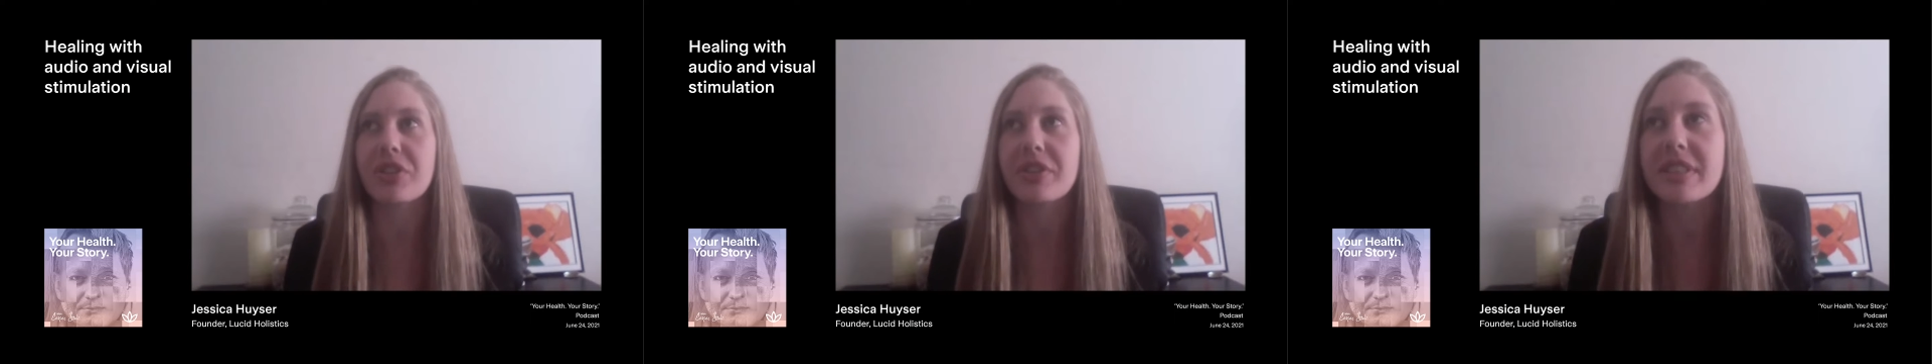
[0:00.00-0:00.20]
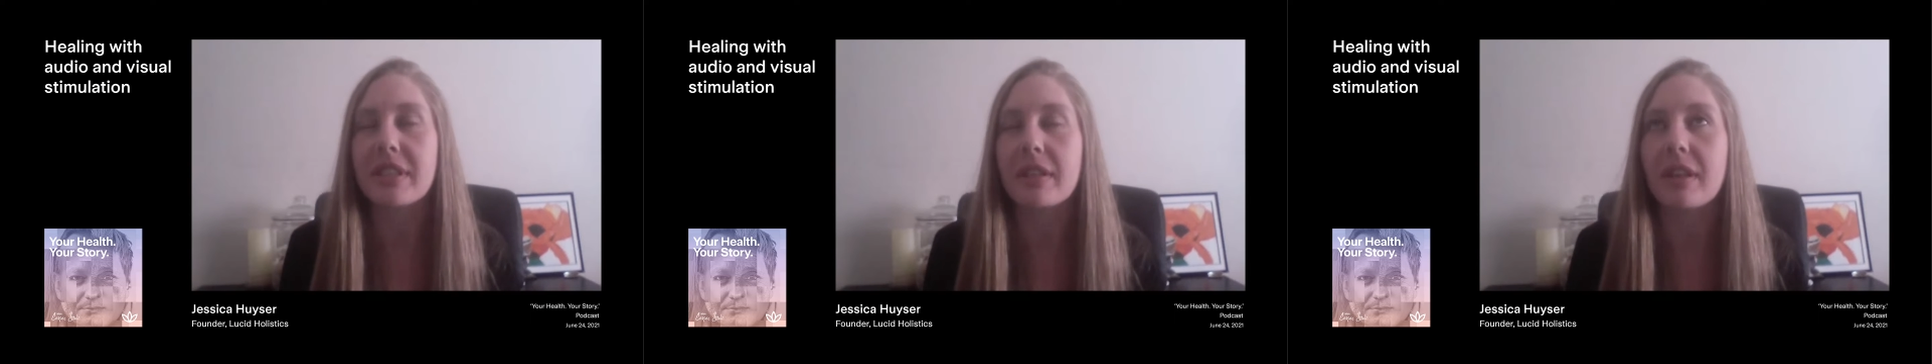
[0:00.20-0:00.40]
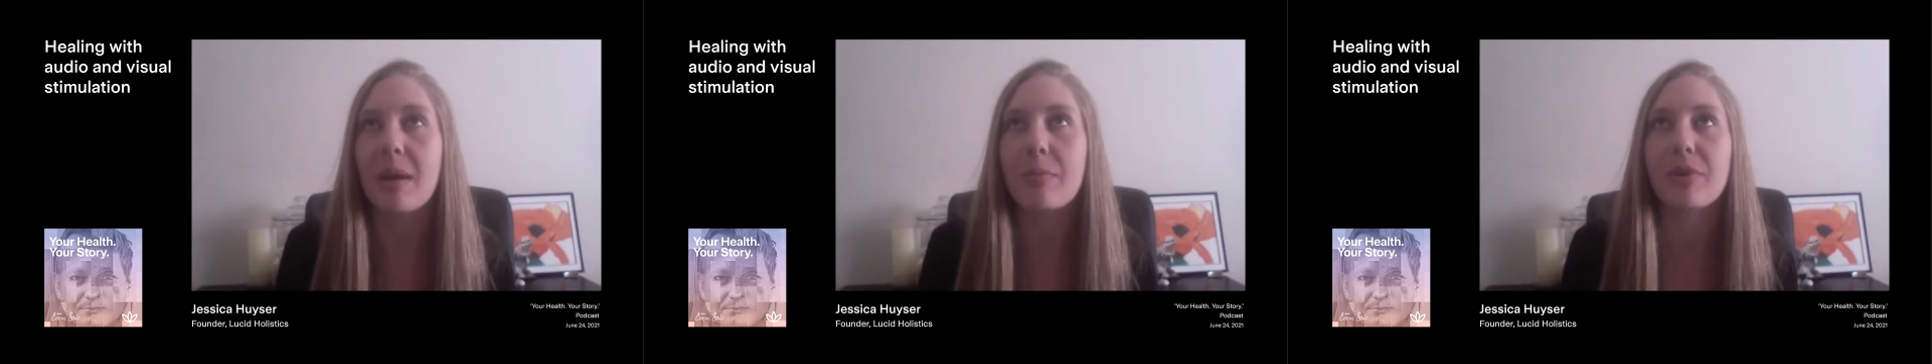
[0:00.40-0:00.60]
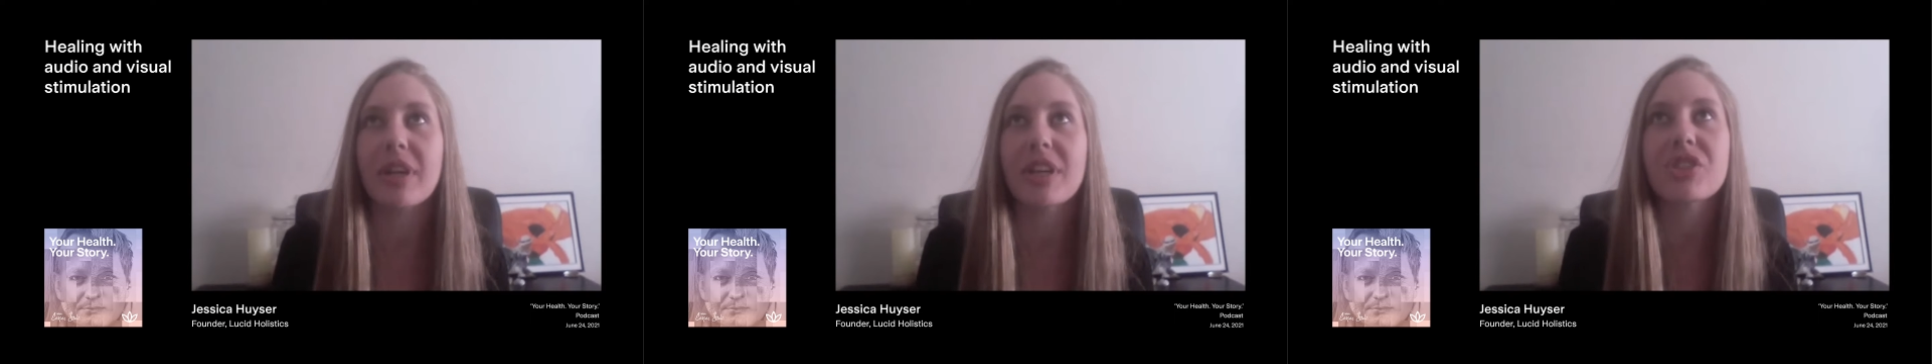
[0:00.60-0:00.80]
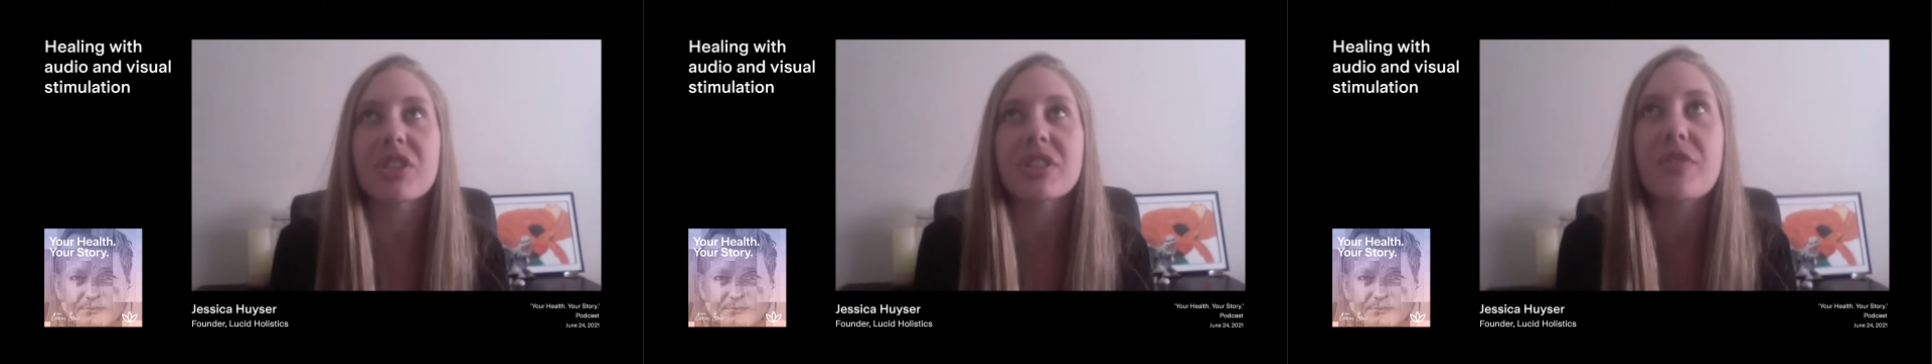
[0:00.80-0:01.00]
to start these
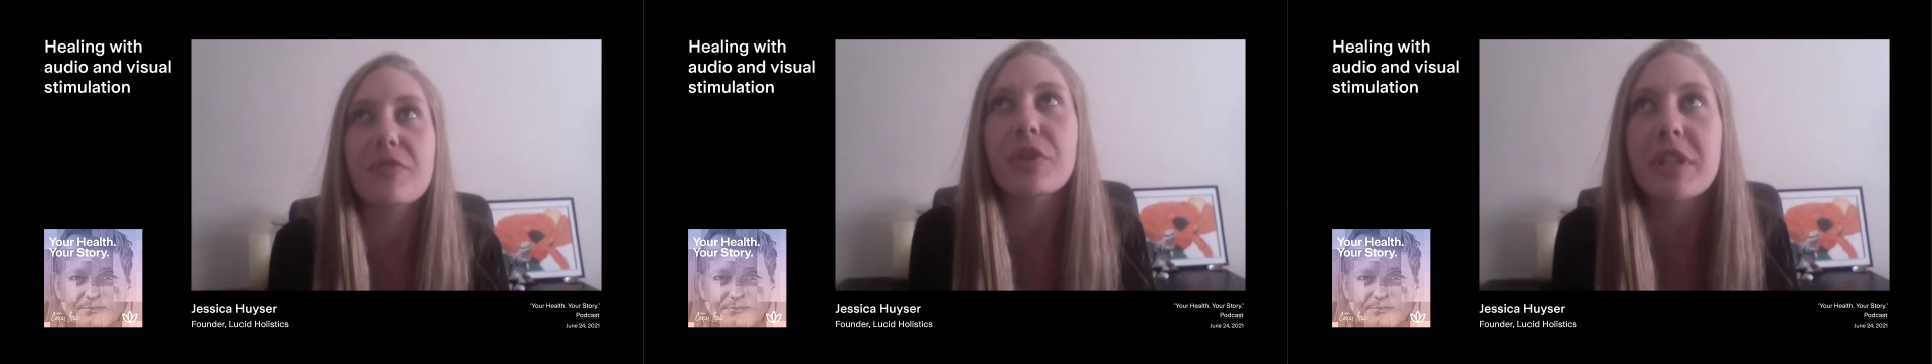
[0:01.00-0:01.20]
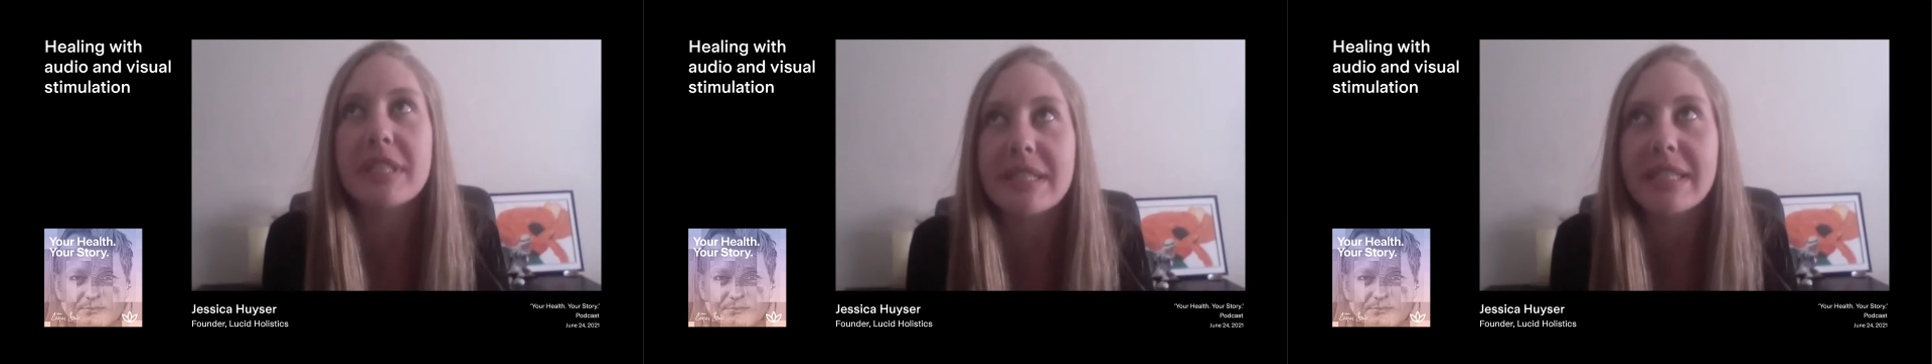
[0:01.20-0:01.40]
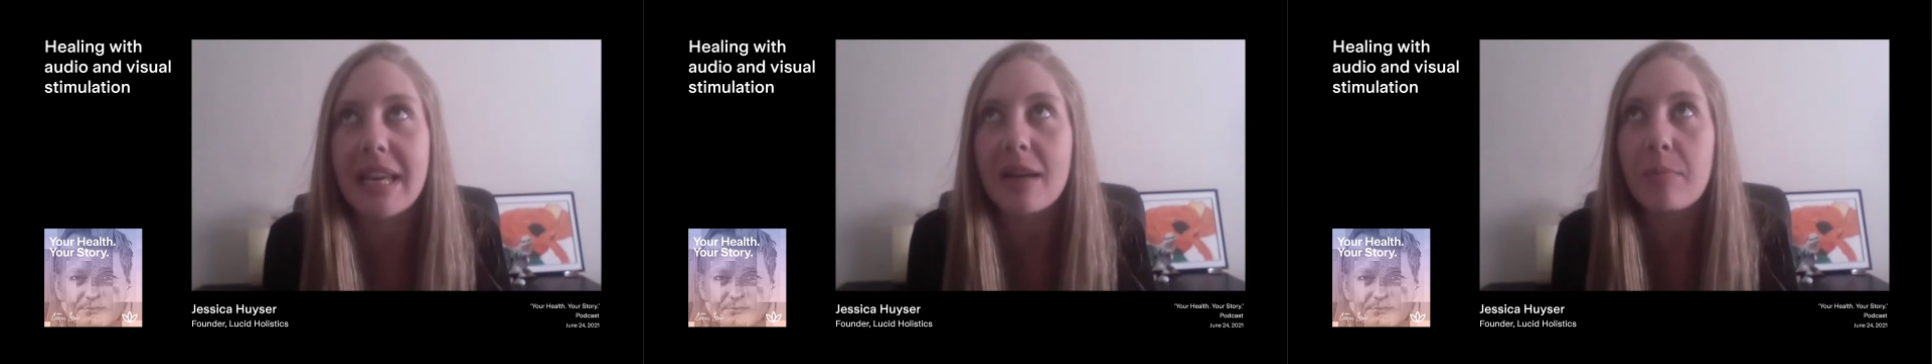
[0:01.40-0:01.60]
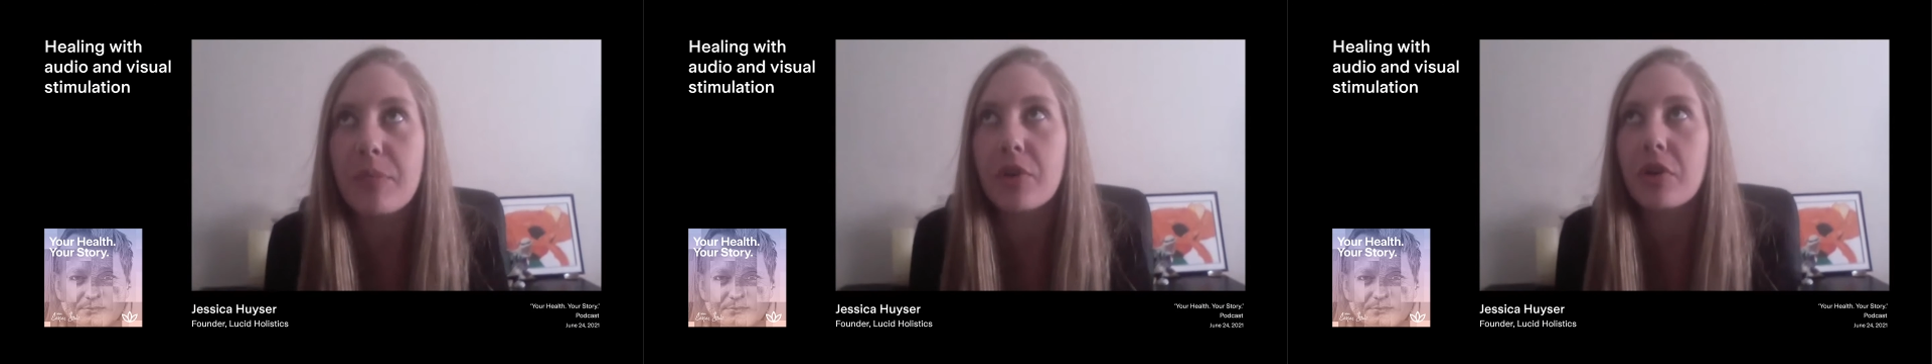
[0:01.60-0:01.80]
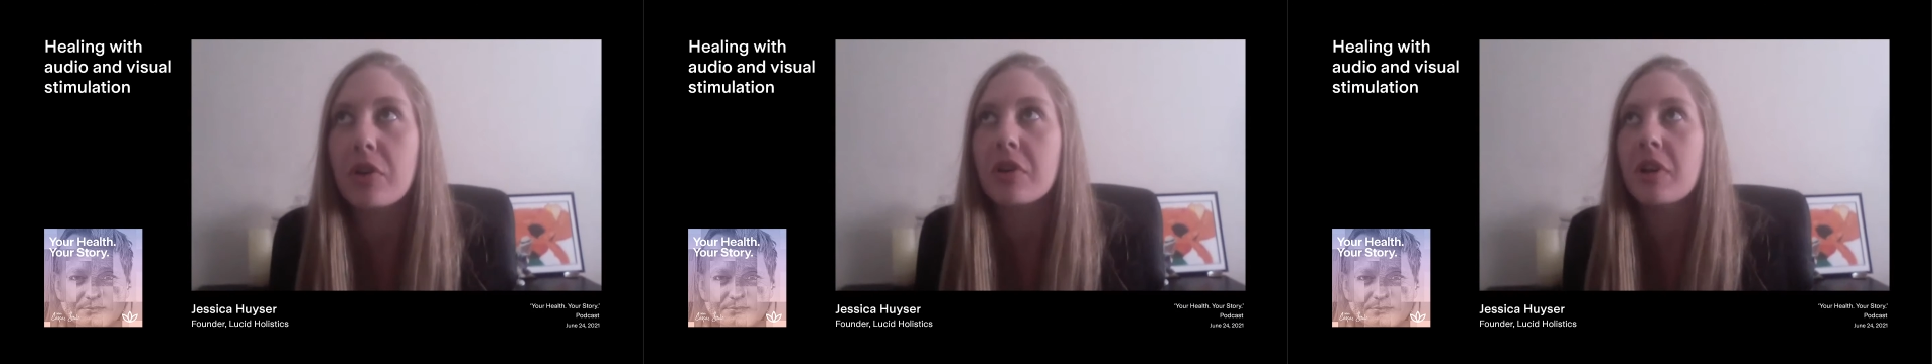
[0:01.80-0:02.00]
collaborations. For
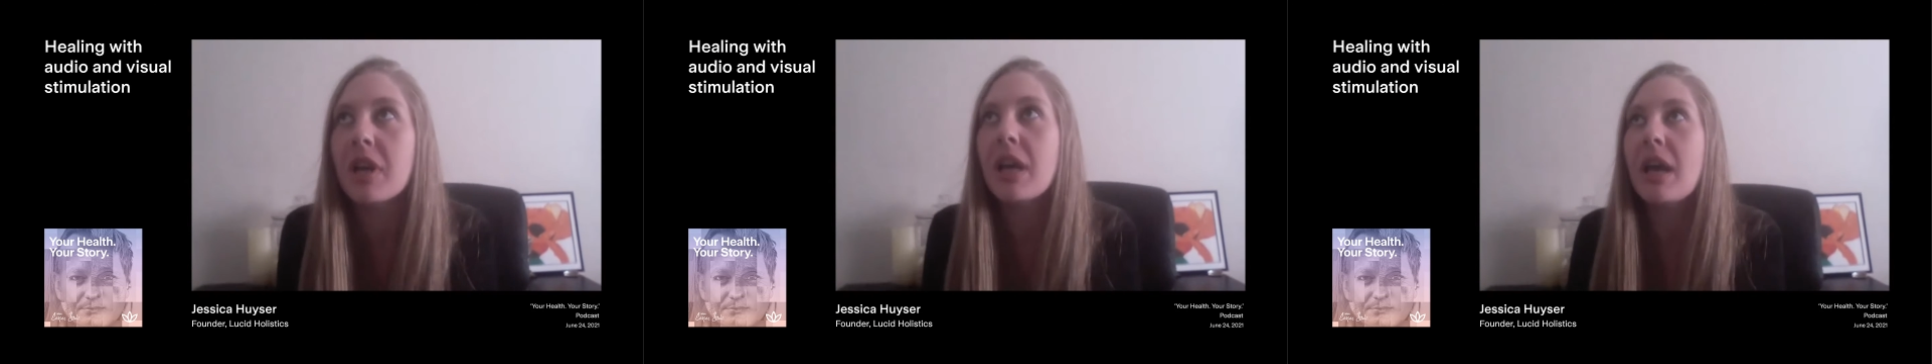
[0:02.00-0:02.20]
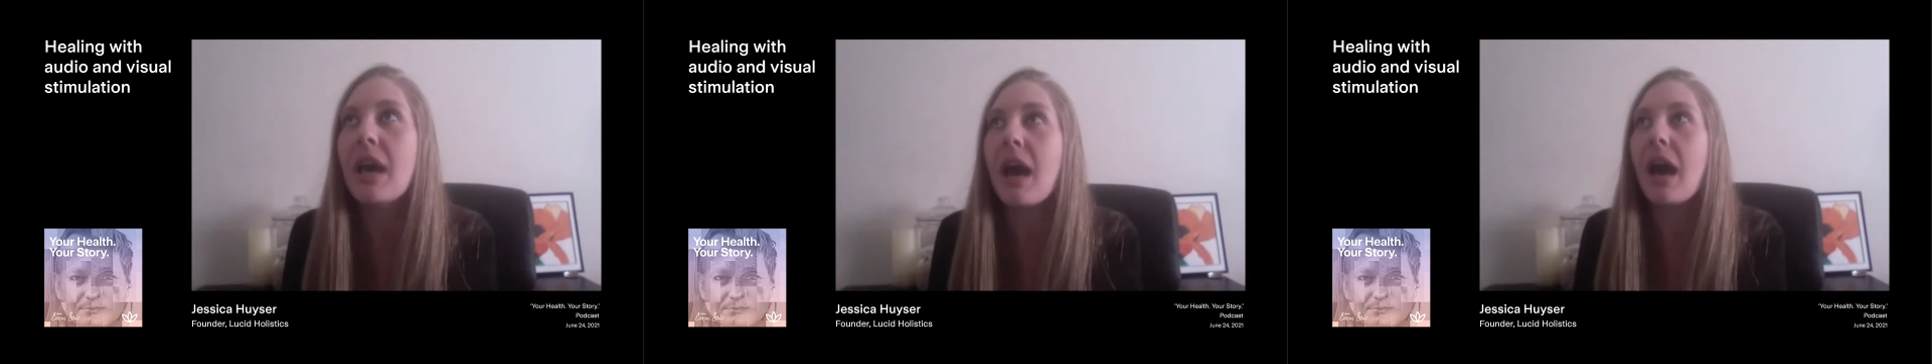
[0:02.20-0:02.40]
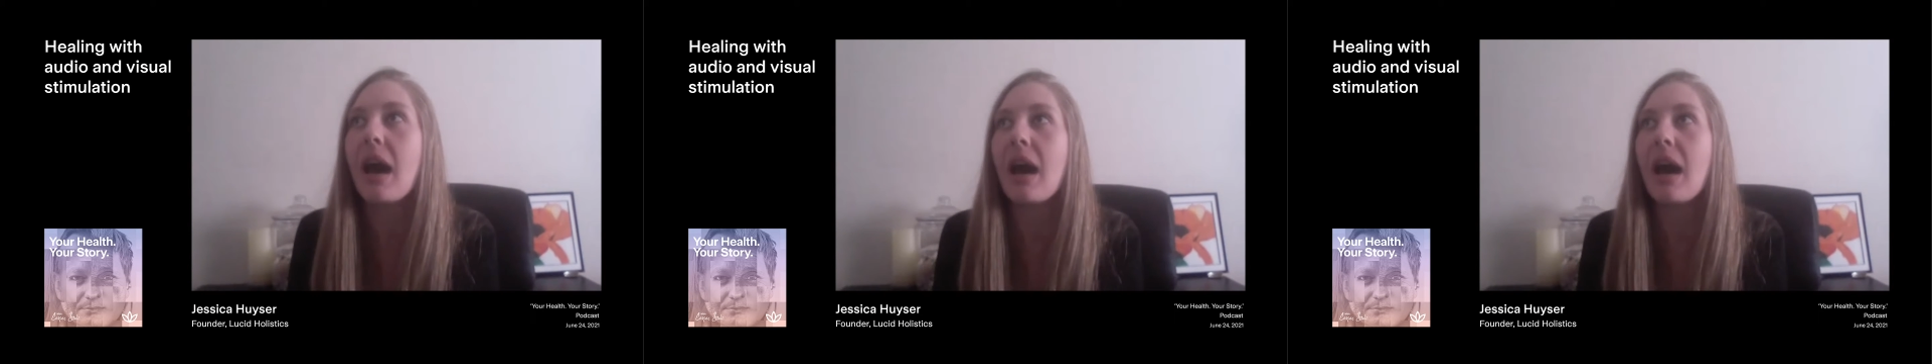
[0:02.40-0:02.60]
example,